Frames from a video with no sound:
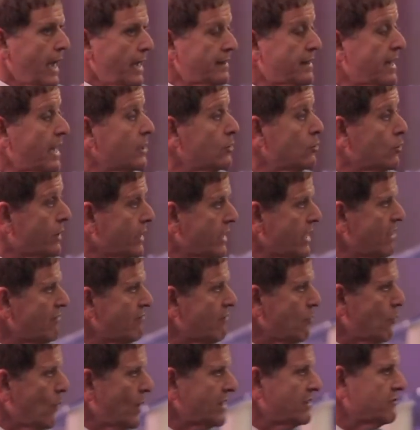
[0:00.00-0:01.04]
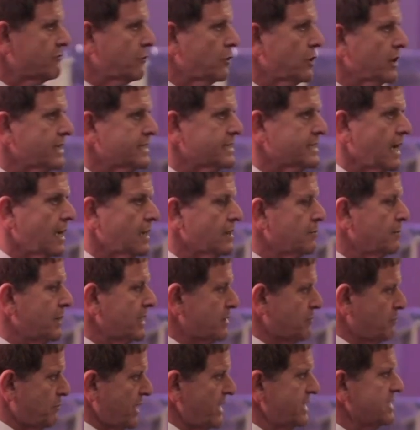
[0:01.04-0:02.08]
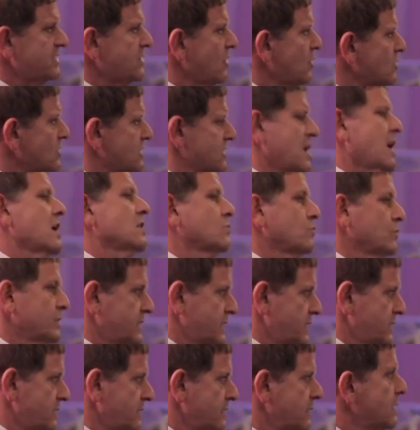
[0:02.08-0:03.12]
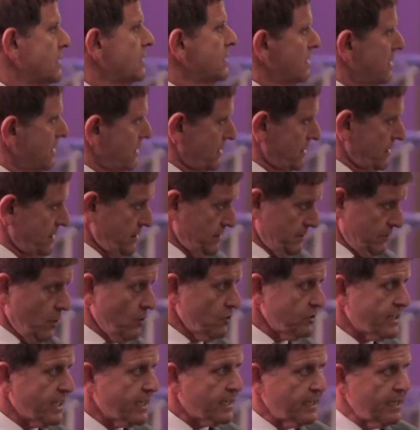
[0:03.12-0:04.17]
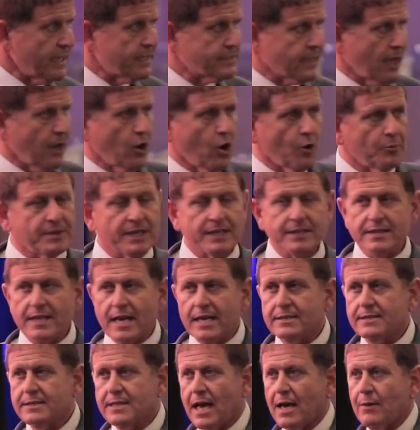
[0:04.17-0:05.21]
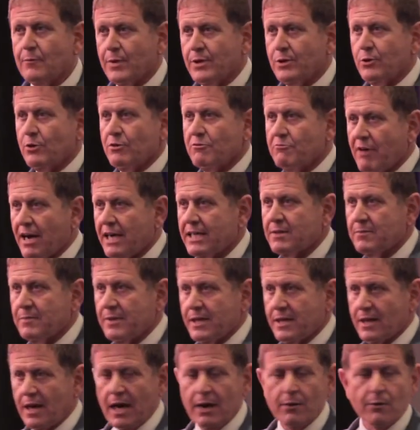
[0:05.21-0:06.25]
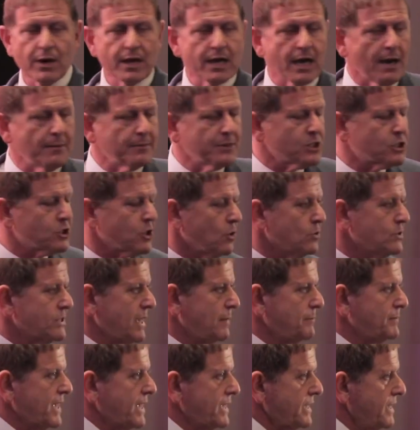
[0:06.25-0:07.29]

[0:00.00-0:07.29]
and then you can have a wonderful result, but please don't start with it. Those techniques, I hope that next time when you invite me, I will come and show some